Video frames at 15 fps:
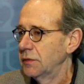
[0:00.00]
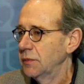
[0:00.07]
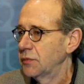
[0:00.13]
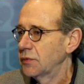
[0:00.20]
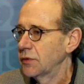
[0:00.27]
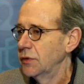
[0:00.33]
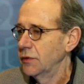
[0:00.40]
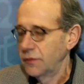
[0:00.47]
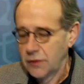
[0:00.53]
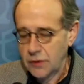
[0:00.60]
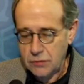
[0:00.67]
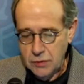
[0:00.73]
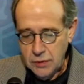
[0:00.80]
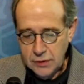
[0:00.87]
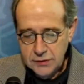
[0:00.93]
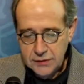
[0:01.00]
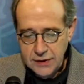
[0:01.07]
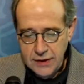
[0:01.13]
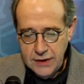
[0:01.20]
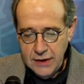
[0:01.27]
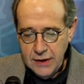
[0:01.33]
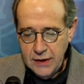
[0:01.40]
improve the
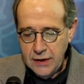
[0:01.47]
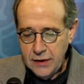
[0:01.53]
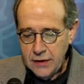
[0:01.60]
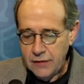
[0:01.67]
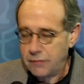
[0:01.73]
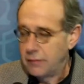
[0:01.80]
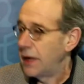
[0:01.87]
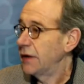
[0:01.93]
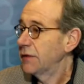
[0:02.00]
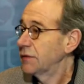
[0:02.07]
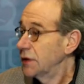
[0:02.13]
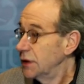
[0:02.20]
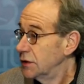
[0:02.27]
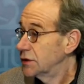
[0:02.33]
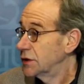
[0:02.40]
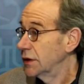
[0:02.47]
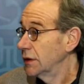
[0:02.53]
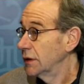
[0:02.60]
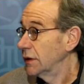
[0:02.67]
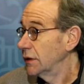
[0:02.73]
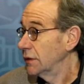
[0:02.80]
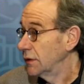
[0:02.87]
quality of math teaching,
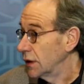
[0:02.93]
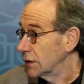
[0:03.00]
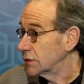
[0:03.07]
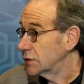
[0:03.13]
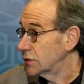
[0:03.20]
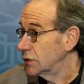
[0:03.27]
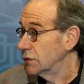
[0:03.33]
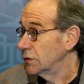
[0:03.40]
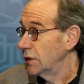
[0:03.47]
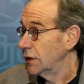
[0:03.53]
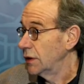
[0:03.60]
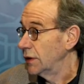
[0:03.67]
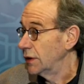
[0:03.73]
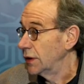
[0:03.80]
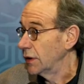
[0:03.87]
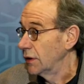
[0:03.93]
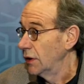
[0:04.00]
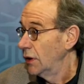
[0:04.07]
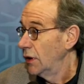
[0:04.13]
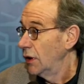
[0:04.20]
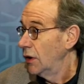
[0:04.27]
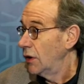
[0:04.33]
thus student learning,
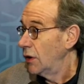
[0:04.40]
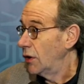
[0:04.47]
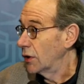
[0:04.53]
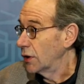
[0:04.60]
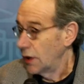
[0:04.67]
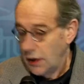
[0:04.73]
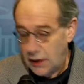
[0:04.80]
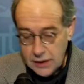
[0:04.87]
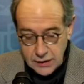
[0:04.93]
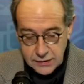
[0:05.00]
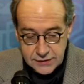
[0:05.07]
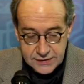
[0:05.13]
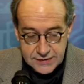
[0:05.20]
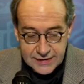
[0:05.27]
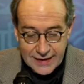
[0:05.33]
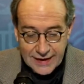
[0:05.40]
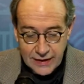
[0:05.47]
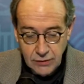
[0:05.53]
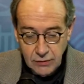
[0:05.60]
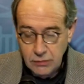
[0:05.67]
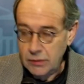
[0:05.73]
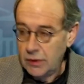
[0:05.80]
on a large
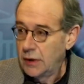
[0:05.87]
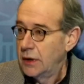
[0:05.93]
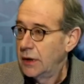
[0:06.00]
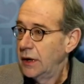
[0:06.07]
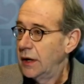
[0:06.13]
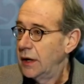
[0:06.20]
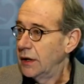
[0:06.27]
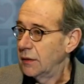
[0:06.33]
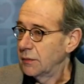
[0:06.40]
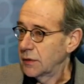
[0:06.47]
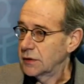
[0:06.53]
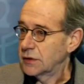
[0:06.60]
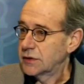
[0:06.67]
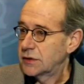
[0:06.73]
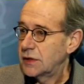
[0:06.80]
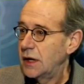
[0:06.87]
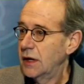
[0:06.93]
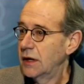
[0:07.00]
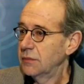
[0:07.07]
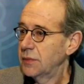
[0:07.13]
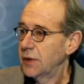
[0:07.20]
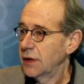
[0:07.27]
scale? And I'm going to
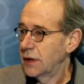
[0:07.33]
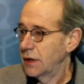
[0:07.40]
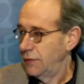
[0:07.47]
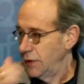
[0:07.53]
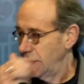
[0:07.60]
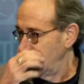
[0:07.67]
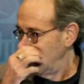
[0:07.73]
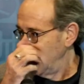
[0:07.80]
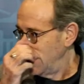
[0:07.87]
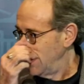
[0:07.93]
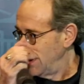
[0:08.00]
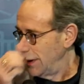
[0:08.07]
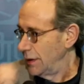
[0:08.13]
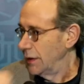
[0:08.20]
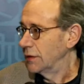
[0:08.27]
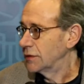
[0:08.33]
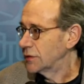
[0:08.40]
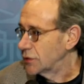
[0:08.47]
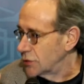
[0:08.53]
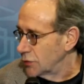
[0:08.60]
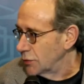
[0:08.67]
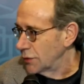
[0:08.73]
start by giving as
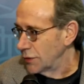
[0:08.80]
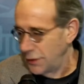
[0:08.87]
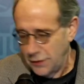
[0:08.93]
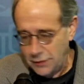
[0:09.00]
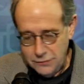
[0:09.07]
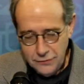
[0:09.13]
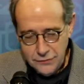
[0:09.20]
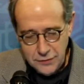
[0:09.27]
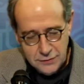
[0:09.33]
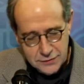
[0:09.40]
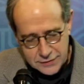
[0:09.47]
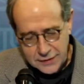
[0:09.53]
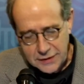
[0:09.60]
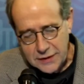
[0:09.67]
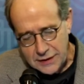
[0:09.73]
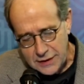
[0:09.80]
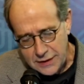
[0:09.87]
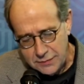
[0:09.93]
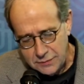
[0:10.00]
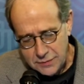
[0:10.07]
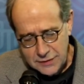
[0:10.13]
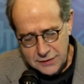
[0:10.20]
short an overview as I
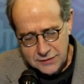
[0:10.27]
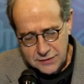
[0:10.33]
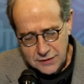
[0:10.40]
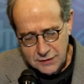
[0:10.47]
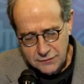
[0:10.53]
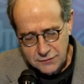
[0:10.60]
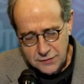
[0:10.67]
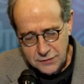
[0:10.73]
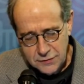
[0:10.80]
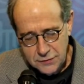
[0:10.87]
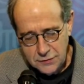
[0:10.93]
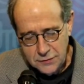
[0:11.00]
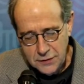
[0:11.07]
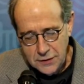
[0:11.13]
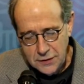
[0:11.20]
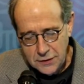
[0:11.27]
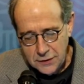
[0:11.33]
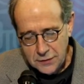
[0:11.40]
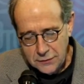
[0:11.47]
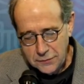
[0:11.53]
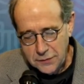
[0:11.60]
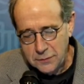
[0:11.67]
can, but it's tough to do,
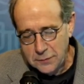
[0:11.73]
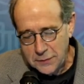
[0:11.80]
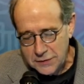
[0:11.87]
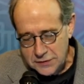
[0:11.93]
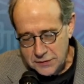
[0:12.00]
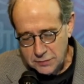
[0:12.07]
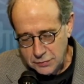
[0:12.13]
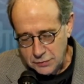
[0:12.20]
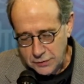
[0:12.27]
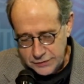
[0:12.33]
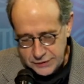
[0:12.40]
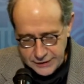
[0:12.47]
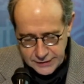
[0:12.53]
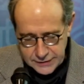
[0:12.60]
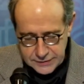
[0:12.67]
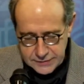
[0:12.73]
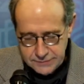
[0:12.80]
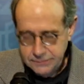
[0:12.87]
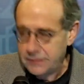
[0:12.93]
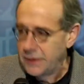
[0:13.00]
of the MIST project